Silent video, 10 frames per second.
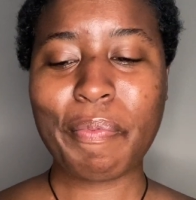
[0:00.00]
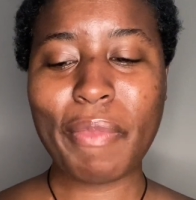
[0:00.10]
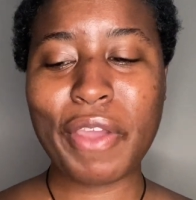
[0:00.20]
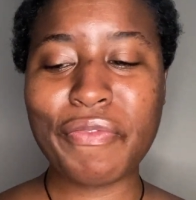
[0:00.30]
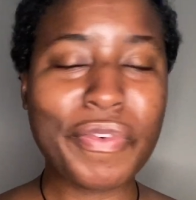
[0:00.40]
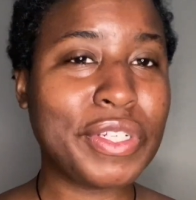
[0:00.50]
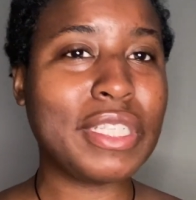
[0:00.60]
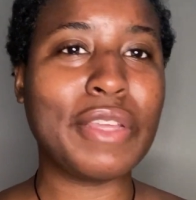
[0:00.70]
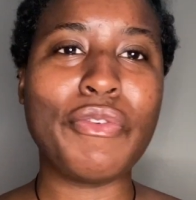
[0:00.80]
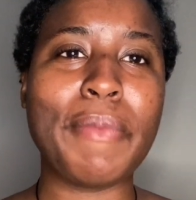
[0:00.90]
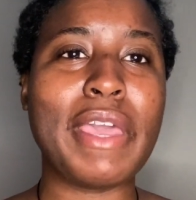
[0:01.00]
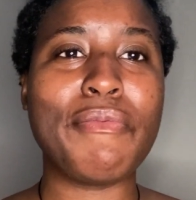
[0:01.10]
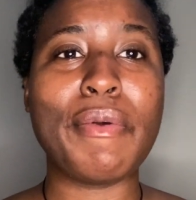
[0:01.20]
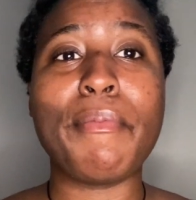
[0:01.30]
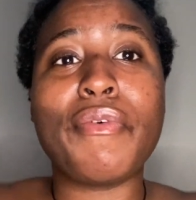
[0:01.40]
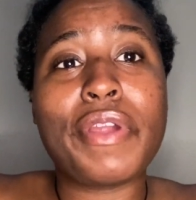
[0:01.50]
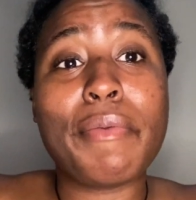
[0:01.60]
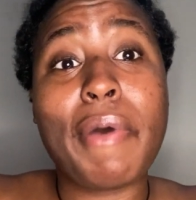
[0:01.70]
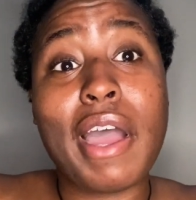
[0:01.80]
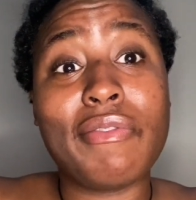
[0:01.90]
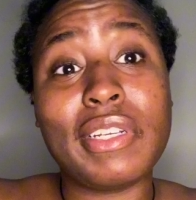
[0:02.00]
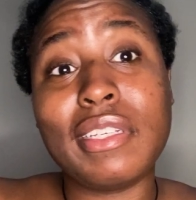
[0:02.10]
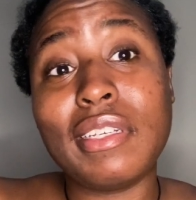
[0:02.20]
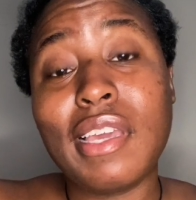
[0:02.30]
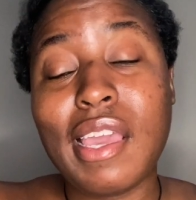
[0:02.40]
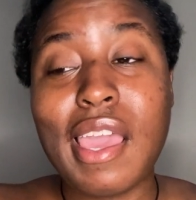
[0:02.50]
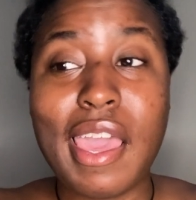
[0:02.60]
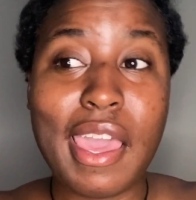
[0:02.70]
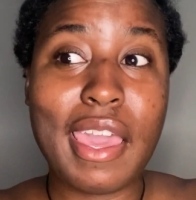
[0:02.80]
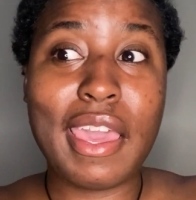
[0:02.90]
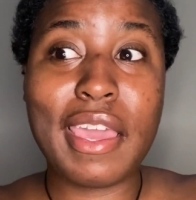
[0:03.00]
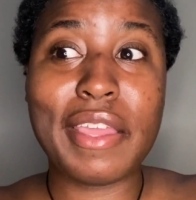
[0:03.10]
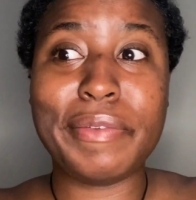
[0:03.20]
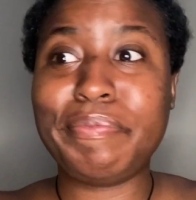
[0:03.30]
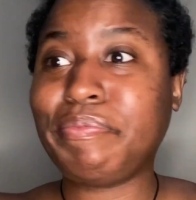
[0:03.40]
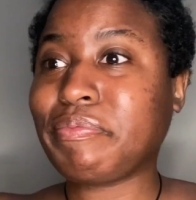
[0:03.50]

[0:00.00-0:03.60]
unfortunately we may have been born in poverty and